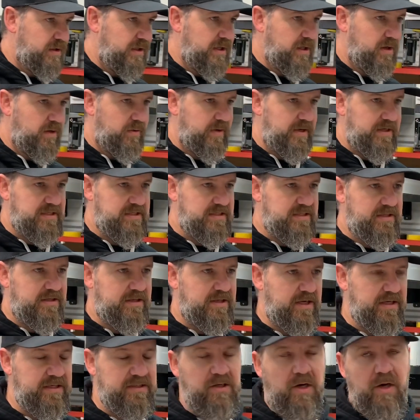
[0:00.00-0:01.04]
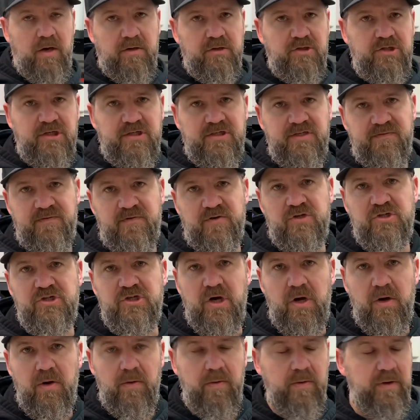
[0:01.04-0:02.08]
it's all just for
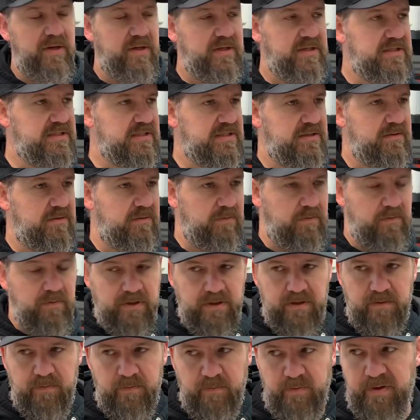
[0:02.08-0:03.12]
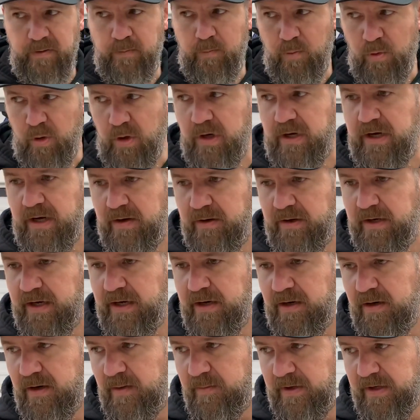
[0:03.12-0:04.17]
show. We work out of
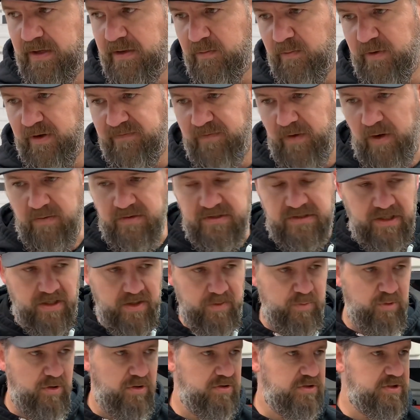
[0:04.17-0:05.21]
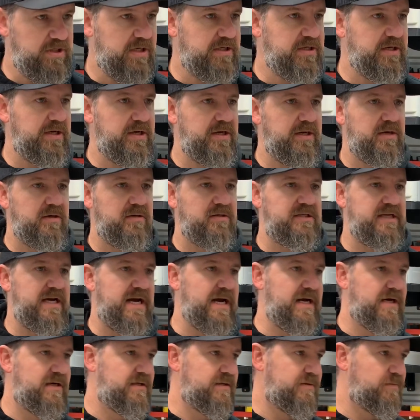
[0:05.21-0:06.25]
here. I mean, we've always got a project in here.
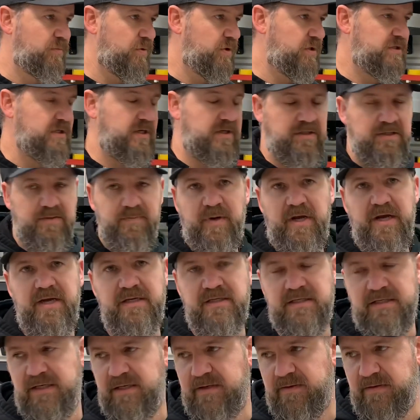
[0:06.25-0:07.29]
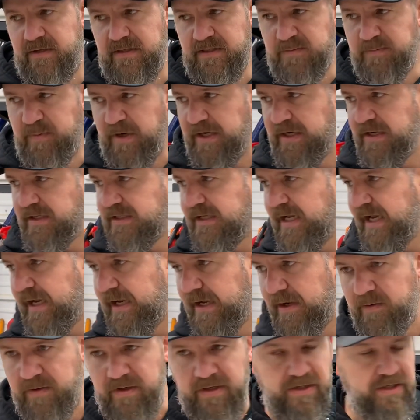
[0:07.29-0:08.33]
Zach works on his bikes and his buddies hang
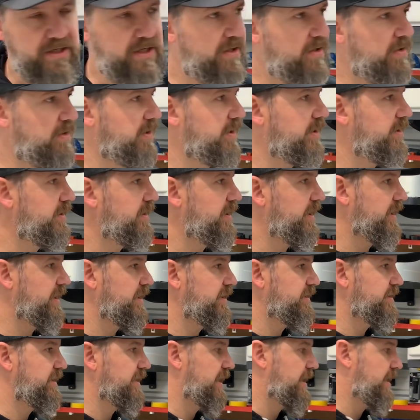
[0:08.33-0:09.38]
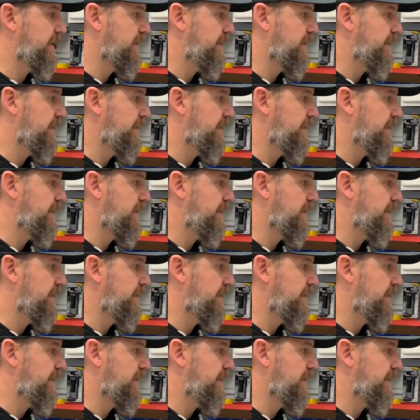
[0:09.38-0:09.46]
out in here and